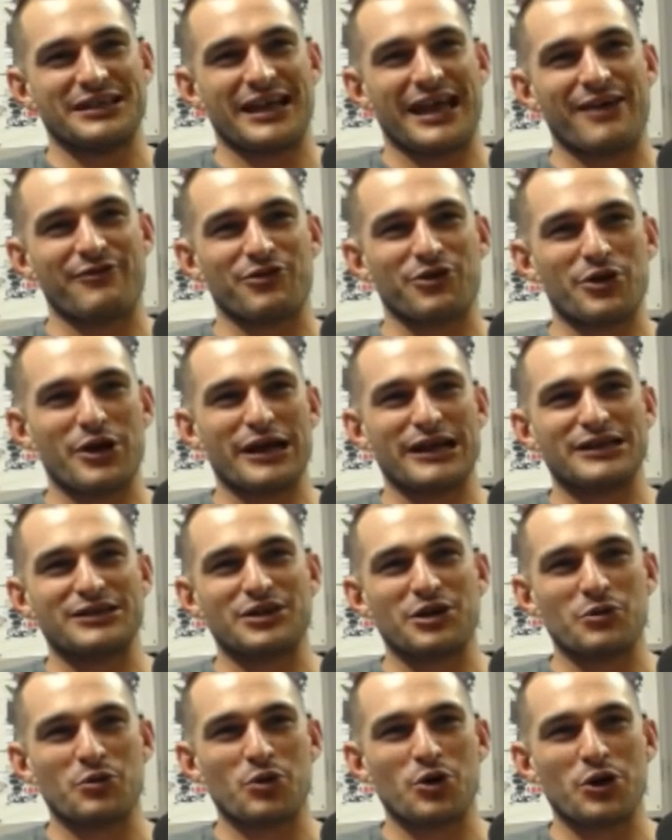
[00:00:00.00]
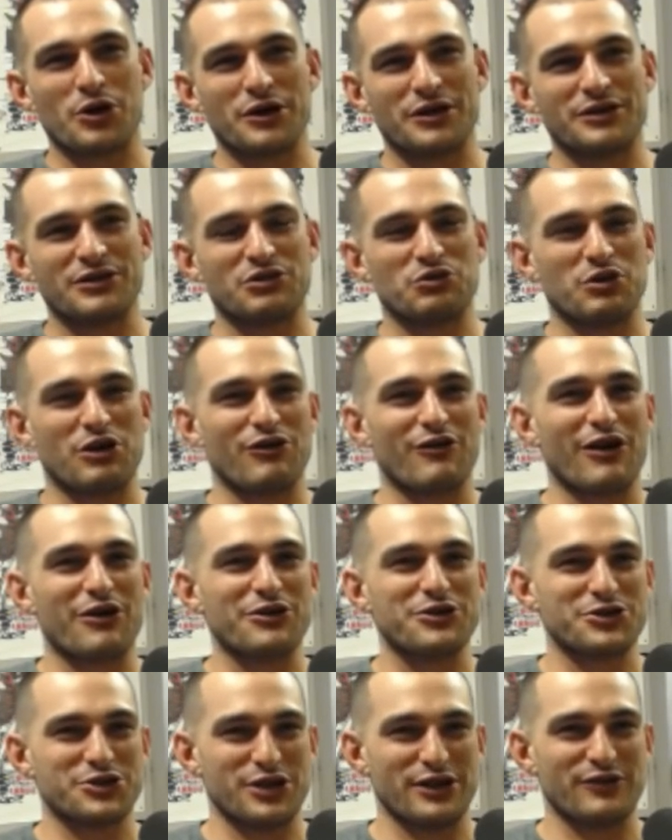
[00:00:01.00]
After I got done working a
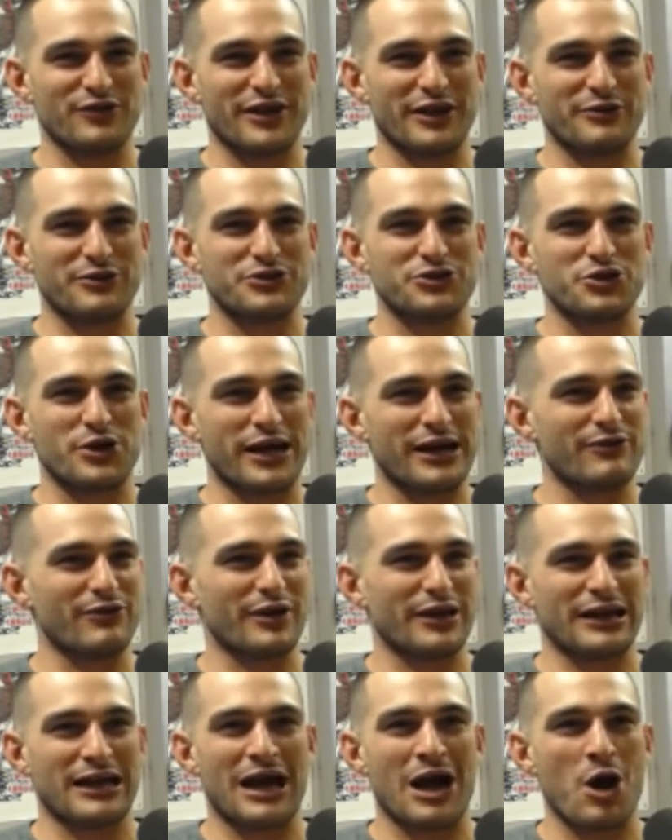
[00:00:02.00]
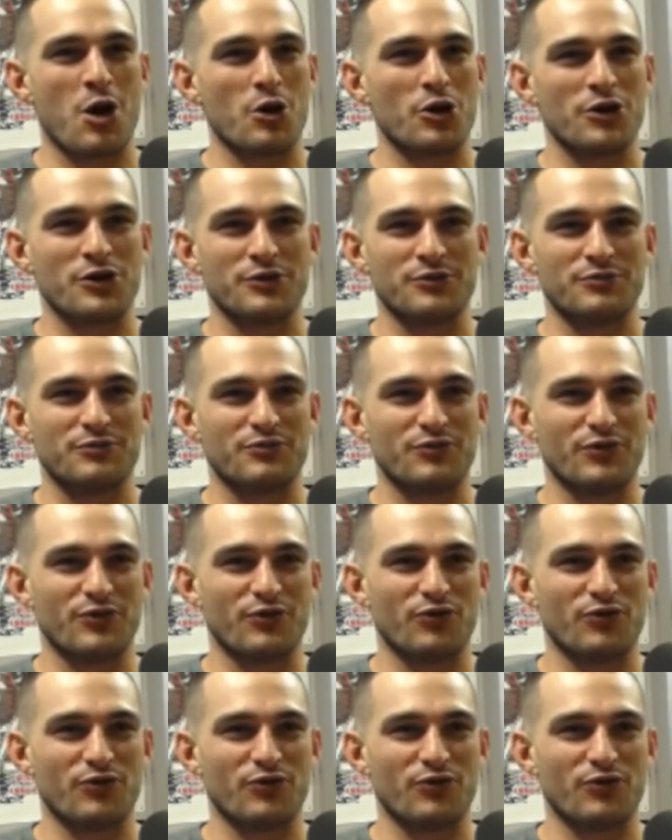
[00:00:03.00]
12-hour shift, I would drive like an hour